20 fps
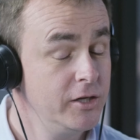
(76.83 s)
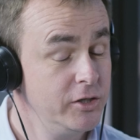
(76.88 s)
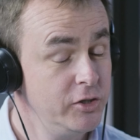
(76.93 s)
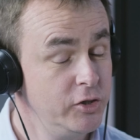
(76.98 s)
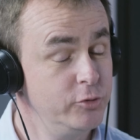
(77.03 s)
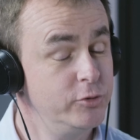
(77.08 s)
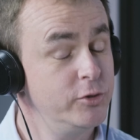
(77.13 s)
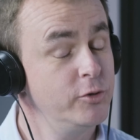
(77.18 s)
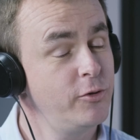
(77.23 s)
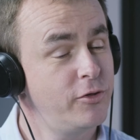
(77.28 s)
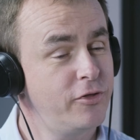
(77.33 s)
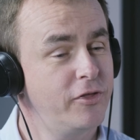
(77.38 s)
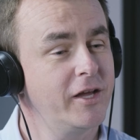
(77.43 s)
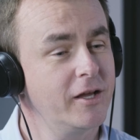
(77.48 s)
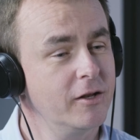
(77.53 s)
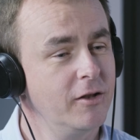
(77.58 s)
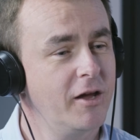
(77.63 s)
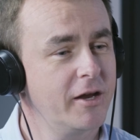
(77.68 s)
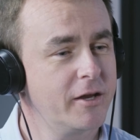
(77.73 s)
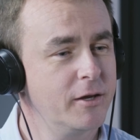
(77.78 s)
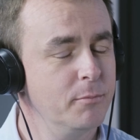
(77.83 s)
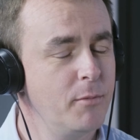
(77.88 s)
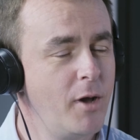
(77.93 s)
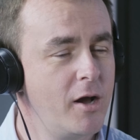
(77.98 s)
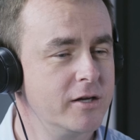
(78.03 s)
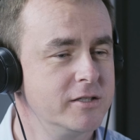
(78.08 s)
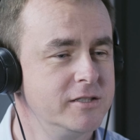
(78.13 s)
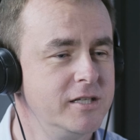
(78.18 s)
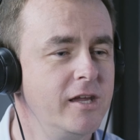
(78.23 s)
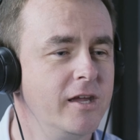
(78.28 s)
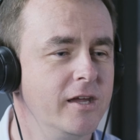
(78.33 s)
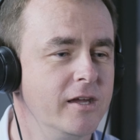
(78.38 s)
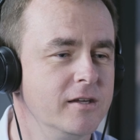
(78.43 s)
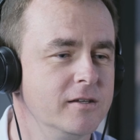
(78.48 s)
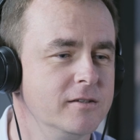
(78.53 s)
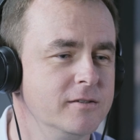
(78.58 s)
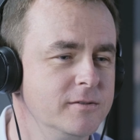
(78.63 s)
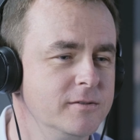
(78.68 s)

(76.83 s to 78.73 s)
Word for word: you do think like a marketeer